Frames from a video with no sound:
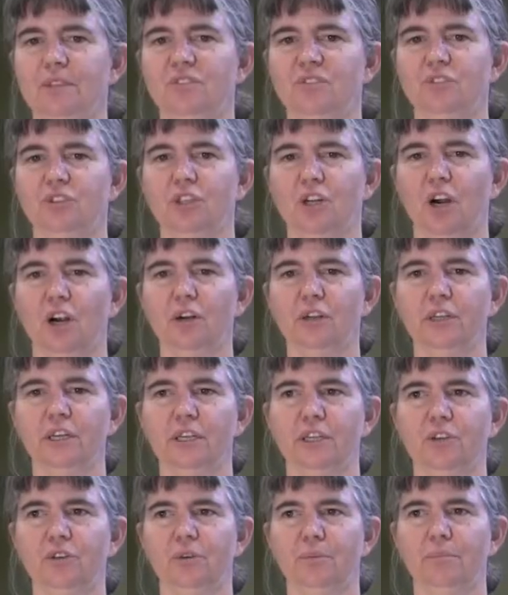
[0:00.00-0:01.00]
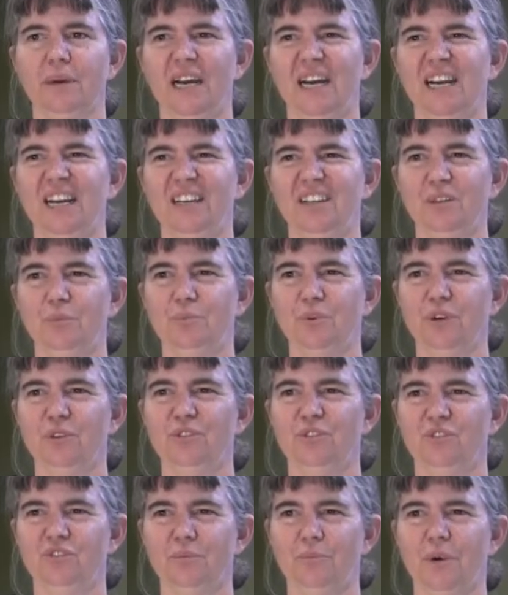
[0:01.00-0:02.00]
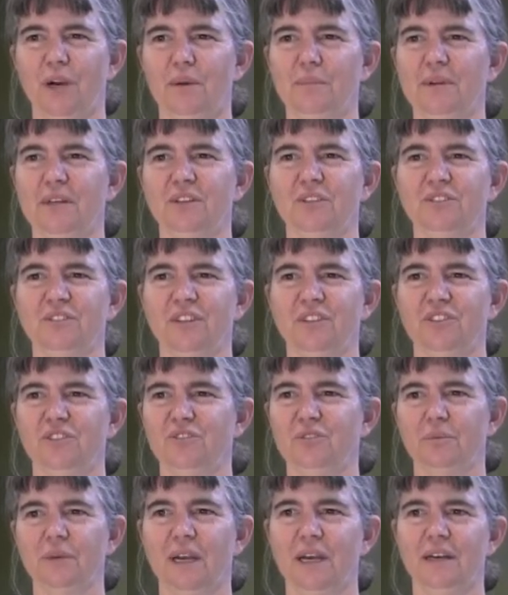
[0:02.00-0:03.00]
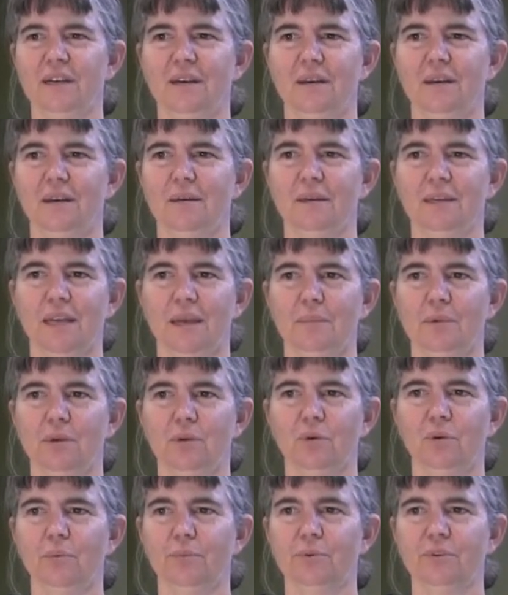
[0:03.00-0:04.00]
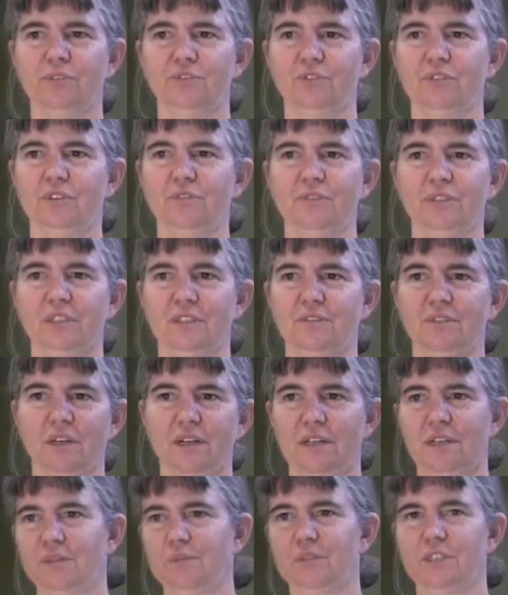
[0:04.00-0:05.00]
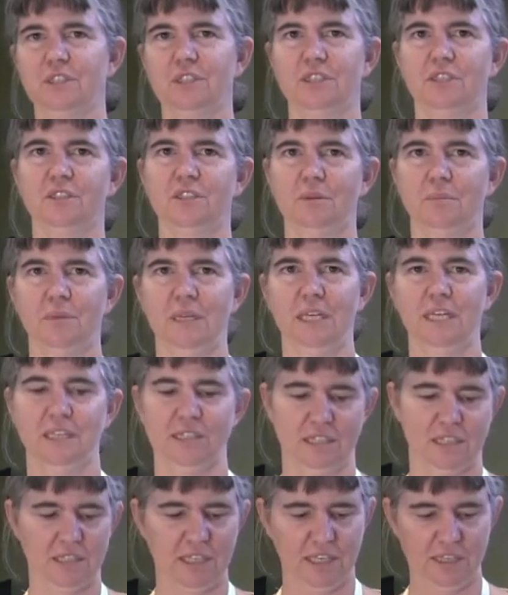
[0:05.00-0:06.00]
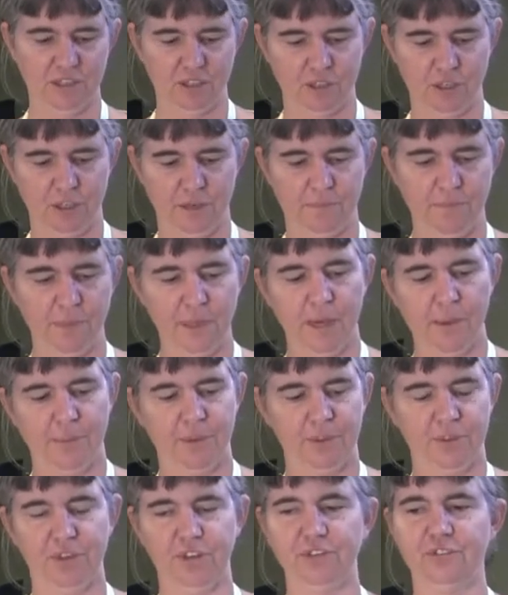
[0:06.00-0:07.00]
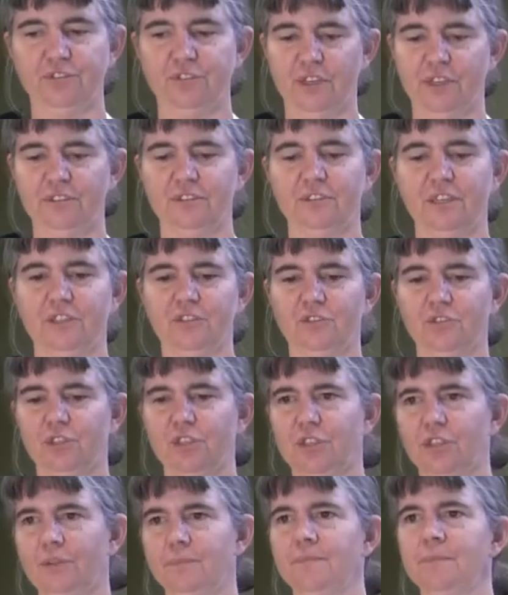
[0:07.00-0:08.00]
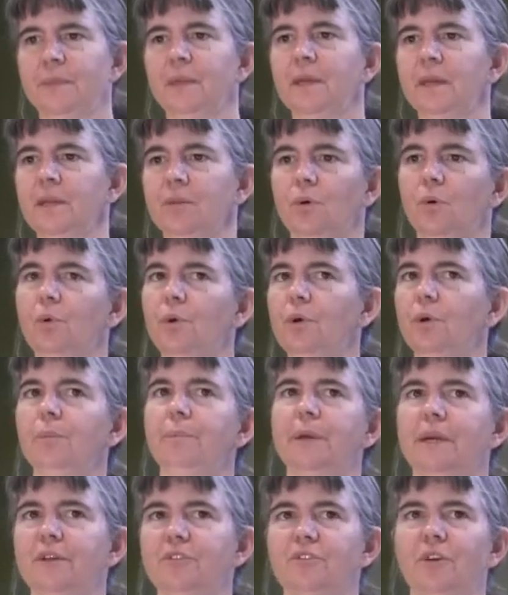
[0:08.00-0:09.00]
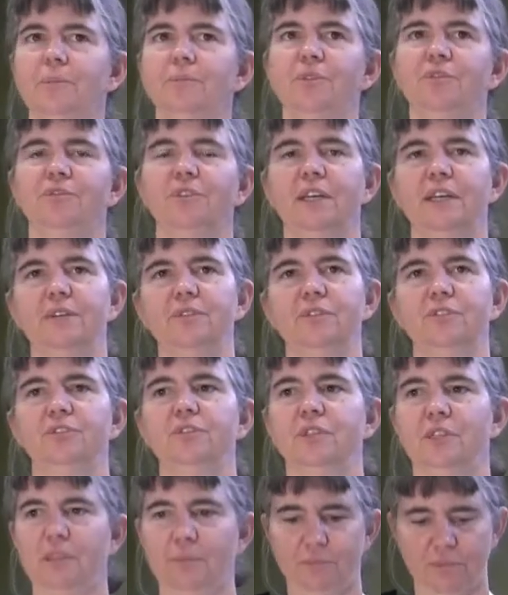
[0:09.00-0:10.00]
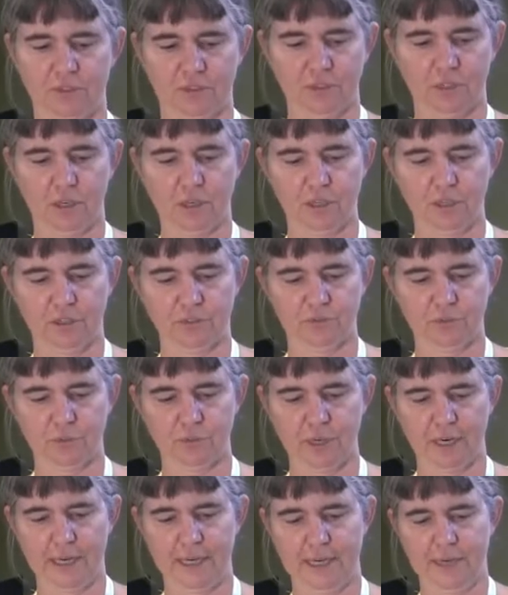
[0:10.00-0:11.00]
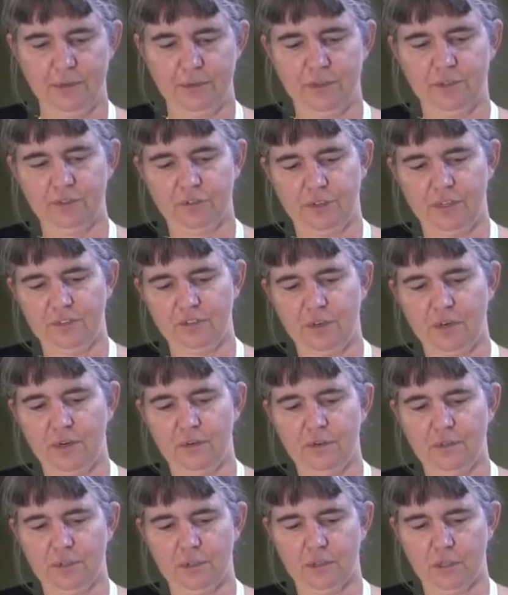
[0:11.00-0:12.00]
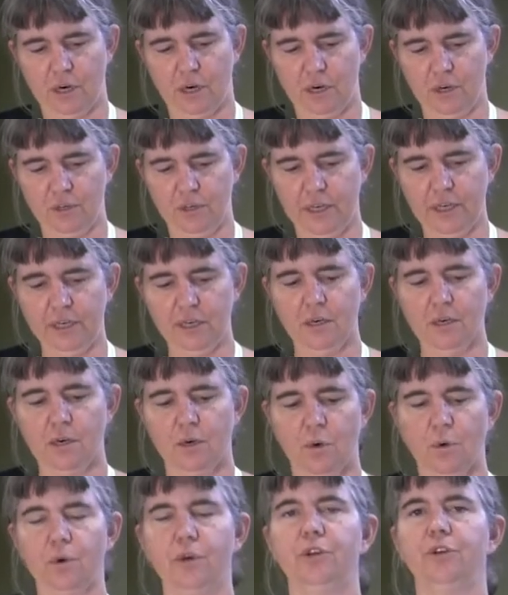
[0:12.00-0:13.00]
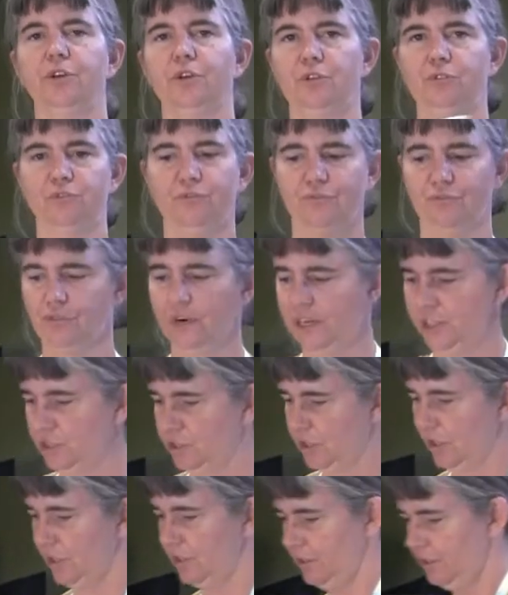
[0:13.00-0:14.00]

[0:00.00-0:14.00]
minced garlic you can buy in the produce department because they use some kind of chemical preservative on it, which to me doesn't taste good. But this does taste good. The oil picks up the flavors and keeps the garlic from drying out. So that's our garlic, or you can use fresh